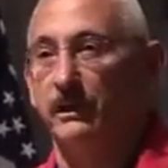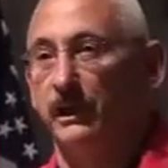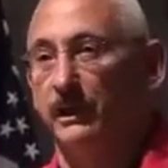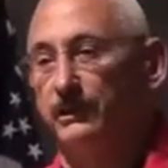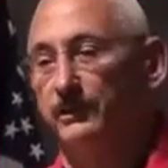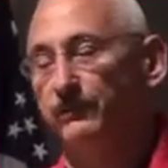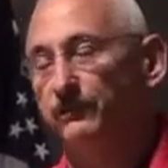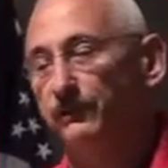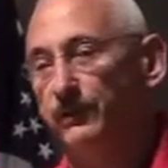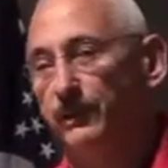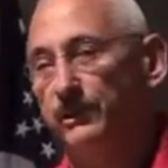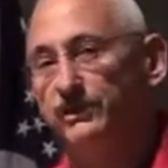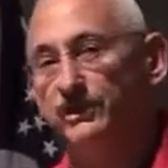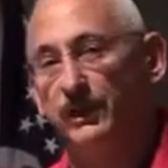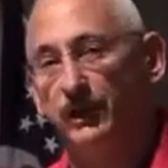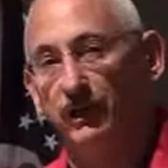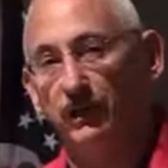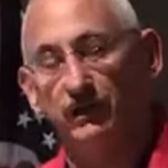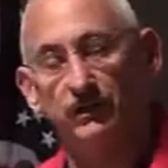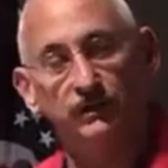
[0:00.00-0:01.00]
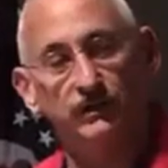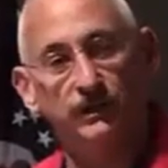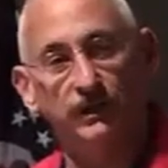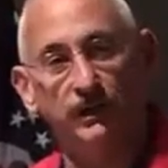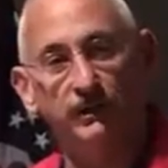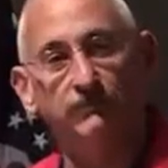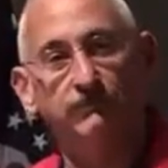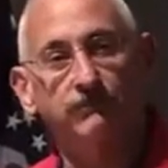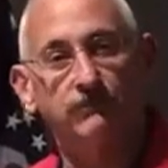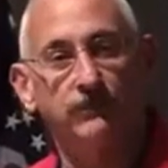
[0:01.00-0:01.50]
and defeats
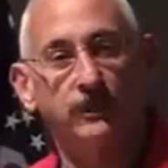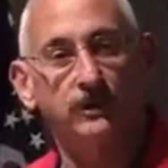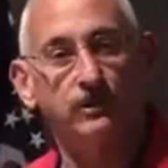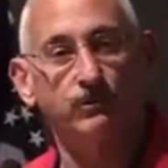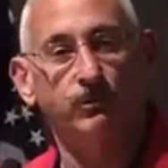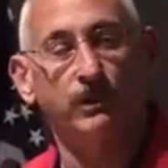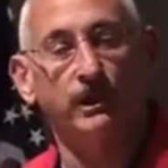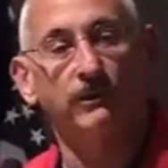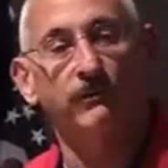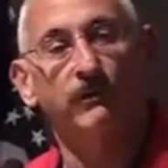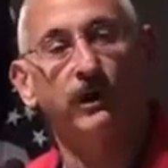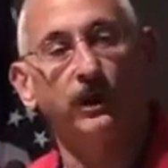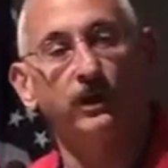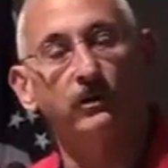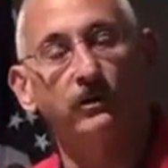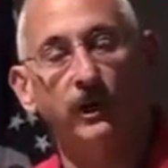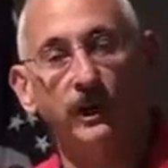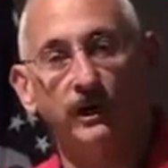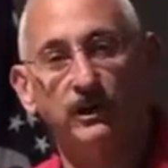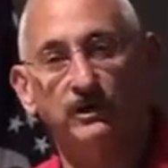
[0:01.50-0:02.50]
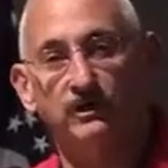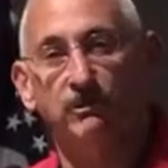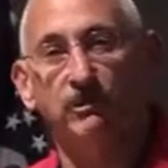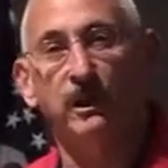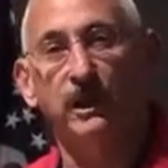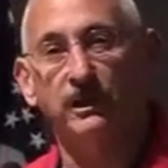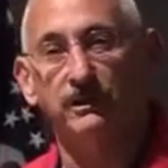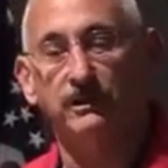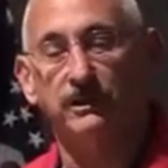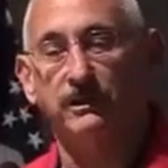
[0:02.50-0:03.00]
heresy. It's one of our greatest
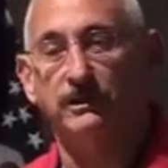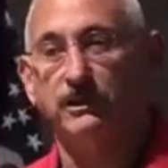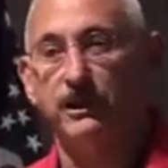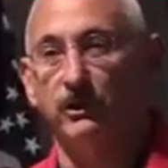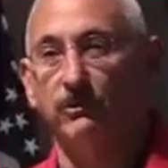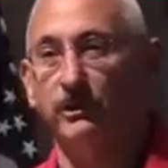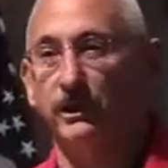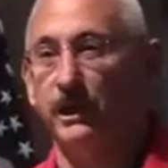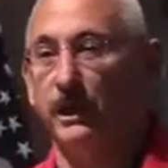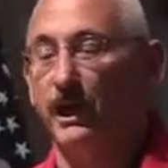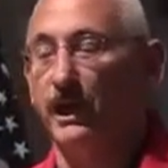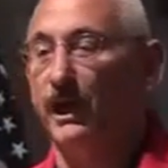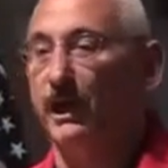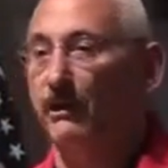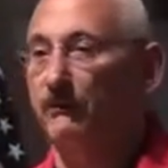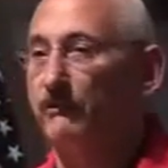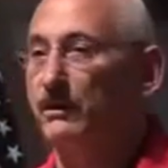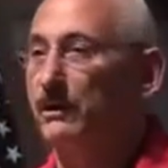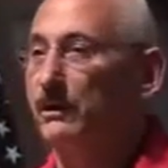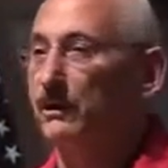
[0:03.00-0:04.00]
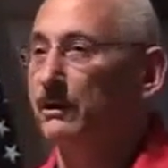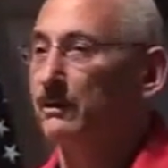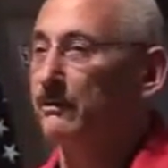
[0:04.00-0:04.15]
blessings that we have